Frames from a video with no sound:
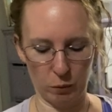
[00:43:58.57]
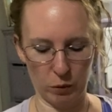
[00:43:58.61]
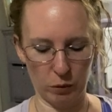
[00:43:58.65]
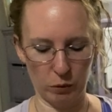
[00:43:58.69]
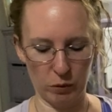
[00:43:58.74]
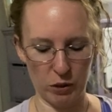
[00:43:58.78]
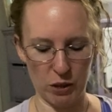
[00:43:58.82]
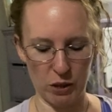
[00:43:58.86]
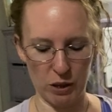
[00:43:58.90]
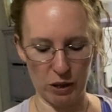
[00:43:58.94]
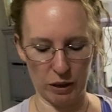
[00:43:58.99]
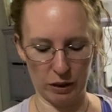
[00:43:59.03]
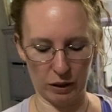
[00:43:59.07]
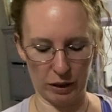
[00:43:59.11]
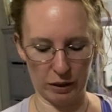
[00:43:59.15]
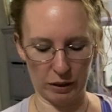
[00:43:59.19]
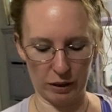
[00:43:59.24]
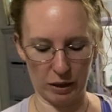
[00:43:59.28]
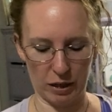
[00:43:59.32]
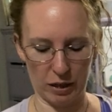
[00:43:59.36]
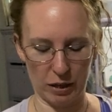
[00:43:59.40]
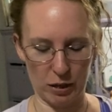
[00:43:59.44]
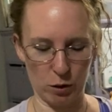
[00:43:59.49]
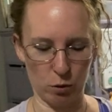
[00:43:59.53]
one reason I like
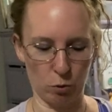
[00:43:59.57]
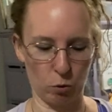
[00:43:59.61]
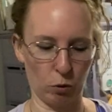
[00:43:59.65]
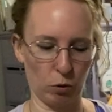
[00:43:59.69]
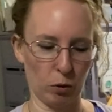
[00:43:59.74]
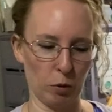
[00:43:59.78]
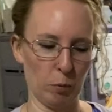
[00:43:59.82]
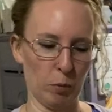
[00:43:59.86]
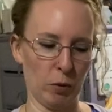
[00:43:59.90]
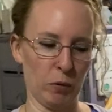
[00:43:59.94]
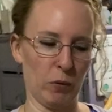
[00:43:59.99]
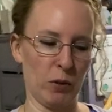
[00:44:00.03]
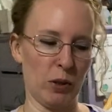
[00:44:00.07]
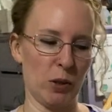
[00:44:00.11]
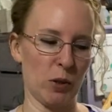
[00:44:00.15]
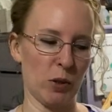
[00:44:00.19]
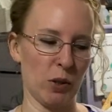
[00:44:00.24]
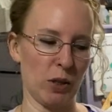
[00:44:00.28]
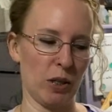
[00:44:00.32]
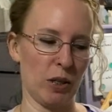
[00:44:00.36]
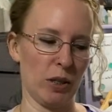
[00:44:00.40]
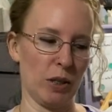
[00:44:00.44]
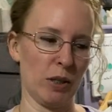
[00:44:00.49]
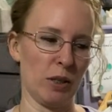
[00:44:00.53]
80s horror movies
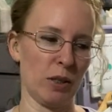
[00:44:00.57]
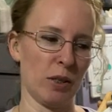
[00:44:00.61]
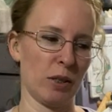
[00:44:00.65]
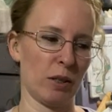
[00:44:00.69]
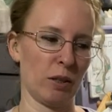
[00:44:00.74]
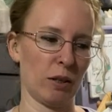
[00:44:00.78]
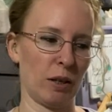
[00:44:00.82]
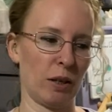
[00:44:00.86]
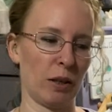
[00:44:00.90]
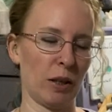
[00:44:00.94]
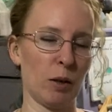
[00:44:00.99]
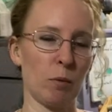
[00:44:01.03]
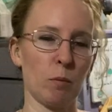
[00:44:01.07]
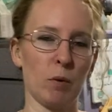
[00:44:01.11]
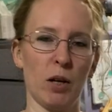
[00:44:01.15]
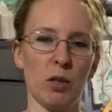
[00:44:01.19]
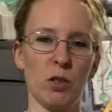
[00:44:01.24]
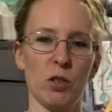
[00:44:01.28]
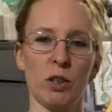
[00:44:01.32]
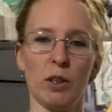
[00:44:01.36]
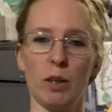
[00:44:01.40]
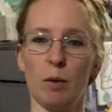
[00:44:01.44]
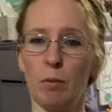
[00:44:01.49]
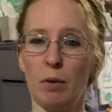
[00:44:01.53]
is I like
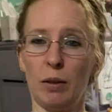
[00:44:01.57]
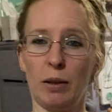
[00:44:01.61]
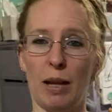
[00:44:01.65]
watching them to